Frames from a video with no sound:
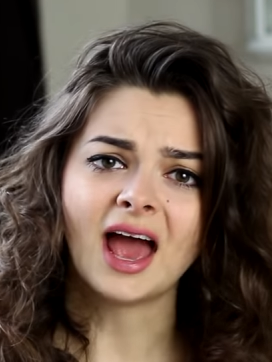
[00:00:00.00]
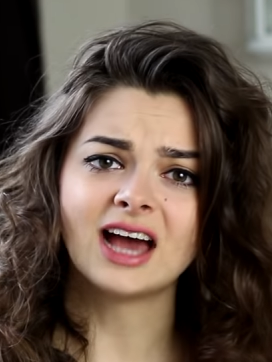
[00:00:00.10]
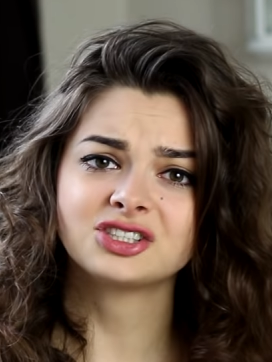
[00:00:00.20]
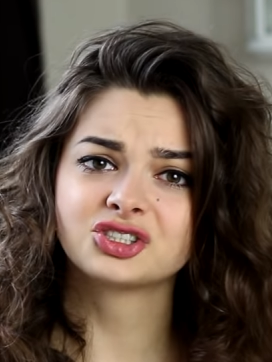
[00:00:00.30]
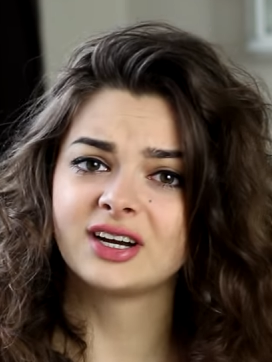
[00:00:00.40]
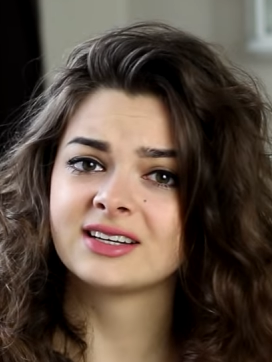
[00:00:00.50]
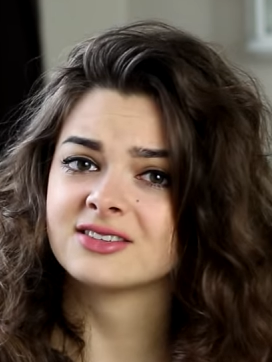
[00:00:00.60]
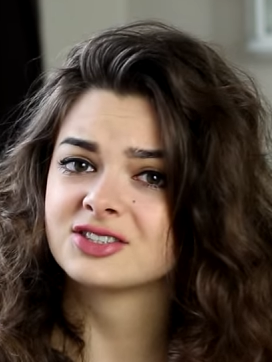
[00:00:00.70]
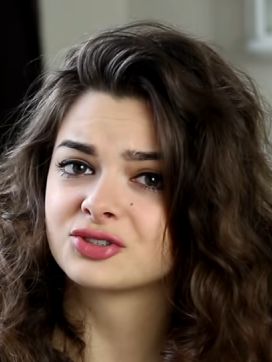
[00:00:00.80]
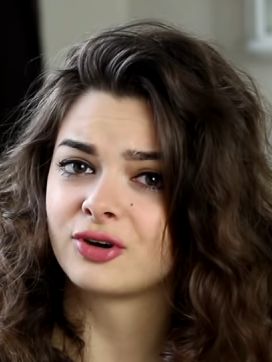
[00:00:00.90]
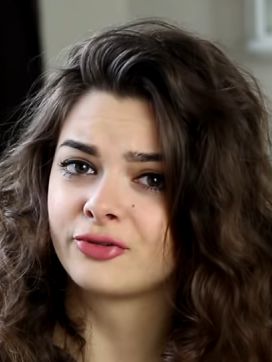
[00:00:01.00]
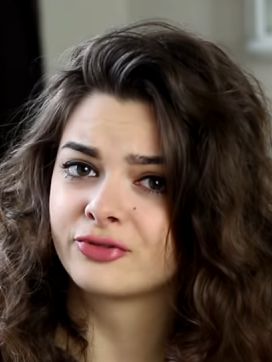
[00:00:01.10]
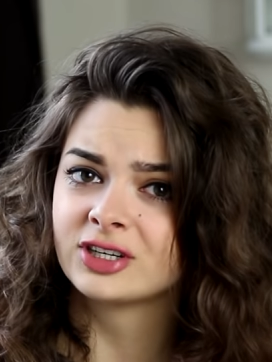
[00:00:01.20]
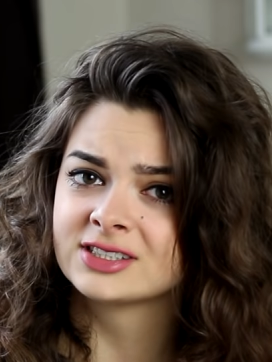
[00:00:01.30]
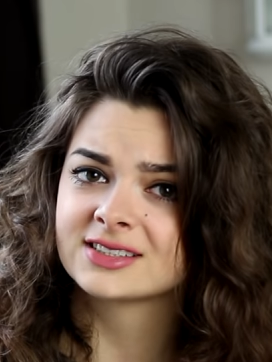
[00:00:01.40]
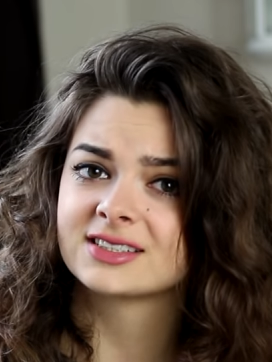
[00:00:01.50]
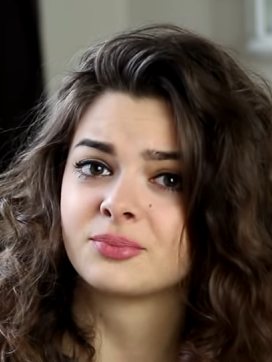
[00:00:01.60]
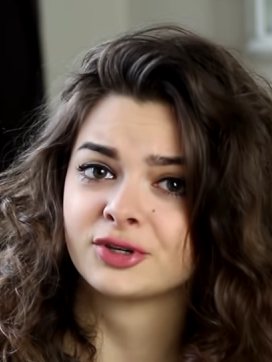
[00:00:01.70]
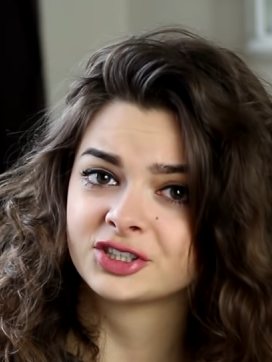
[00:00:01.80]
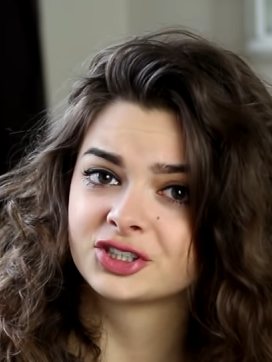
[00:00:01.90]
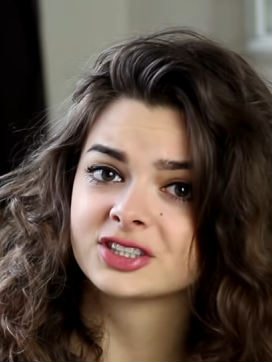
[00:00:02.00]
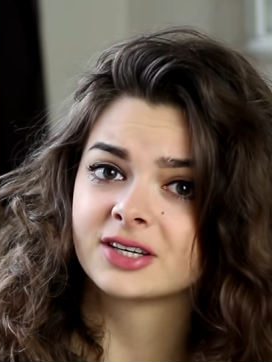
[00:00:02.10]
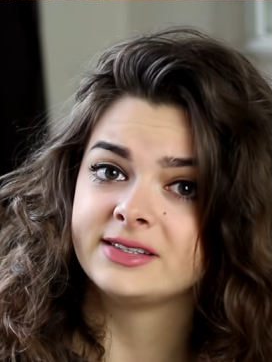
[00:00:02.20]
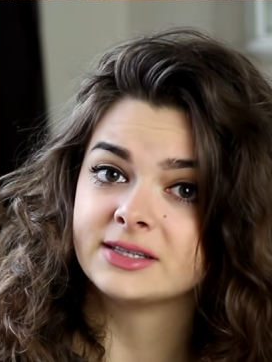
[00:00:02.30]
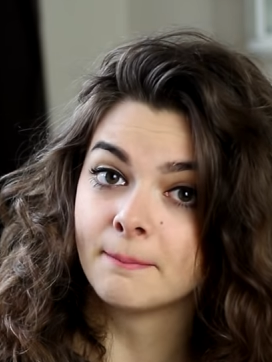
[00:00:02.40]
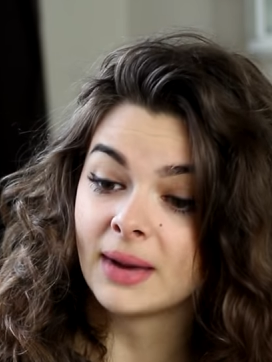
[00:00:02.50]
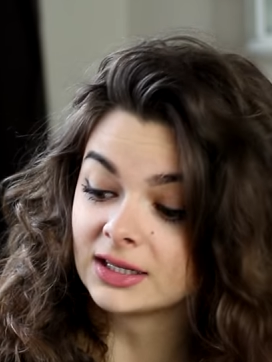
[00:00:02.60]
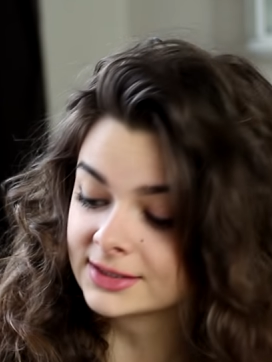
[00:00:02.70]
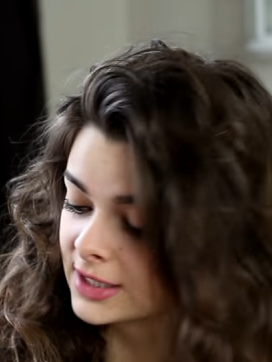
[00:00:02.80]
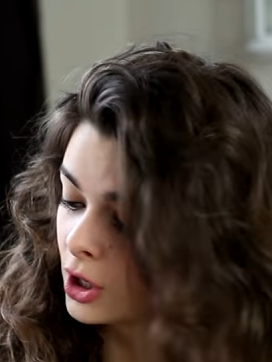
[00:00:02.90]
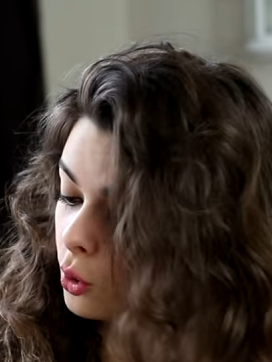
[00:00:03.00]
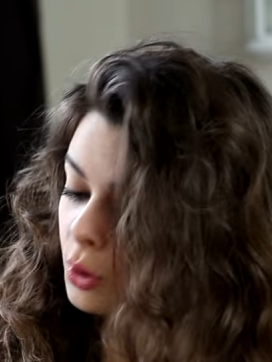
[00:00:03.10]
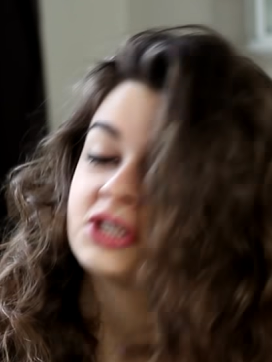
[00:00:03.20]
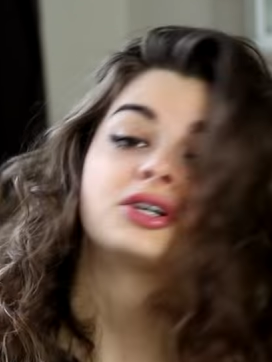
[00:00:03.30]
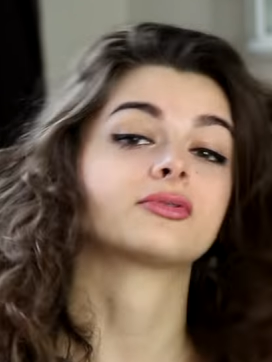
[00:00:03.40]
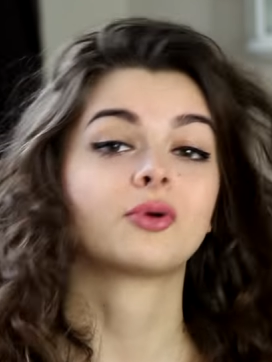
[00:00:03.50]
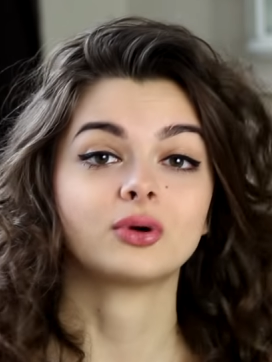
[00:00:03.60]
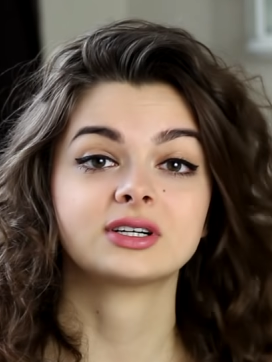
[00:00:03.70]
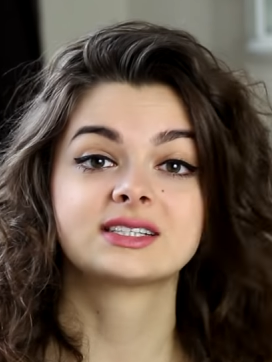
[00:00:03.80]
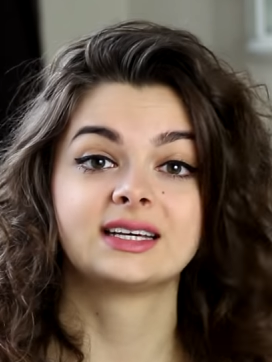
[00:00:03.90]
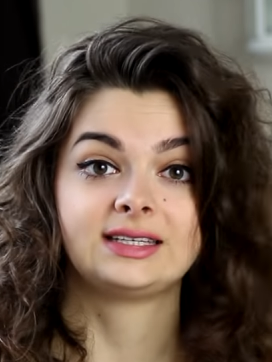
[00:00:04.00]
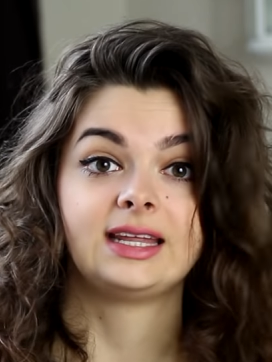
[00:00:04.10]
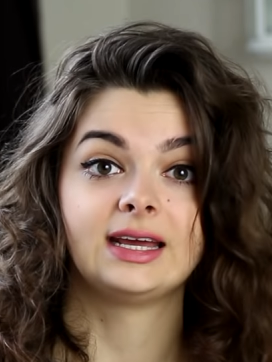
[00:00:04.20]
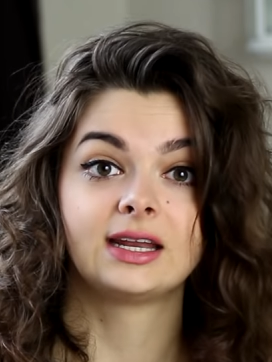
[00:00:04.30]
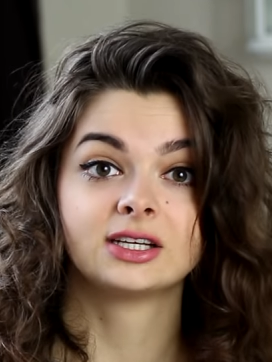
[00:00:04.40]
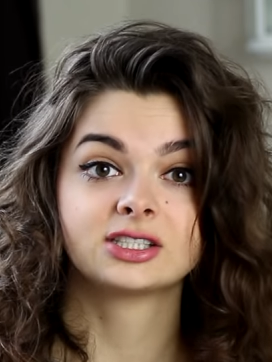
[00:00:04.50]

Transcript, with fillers: and straighten the straw first, because I'm pretty sure it's going to melt, which of course it did.